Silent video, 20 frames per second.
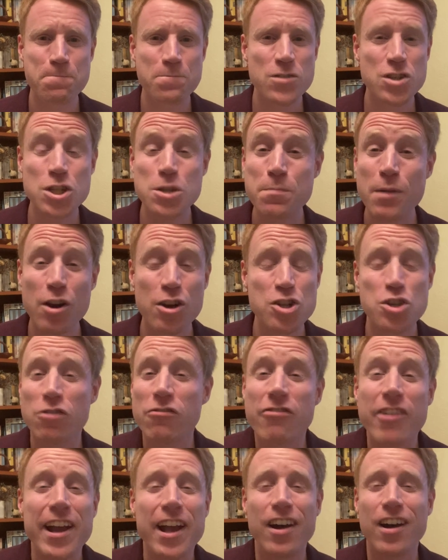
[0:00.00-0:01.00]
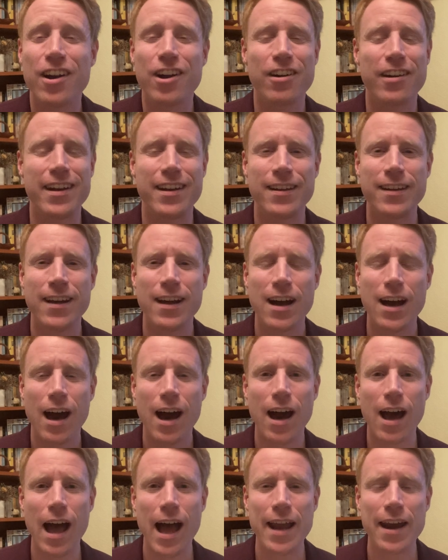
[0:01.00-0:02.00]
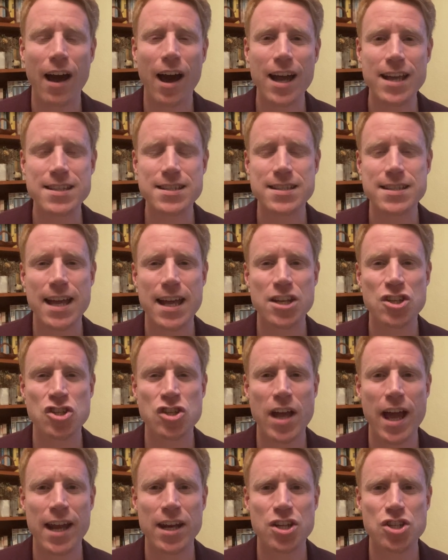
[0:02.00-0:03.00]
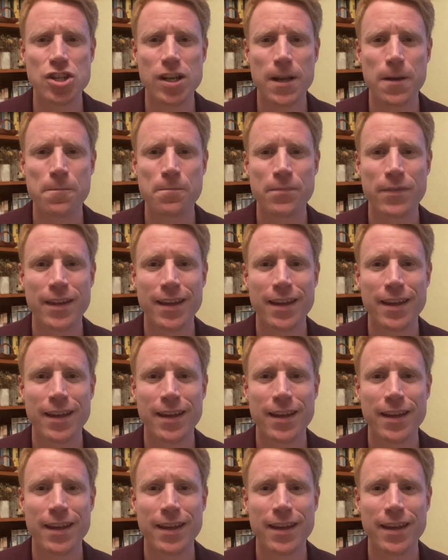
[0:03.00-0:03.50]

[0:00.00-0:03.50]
spiritual vigor and, and heightened ed- energy.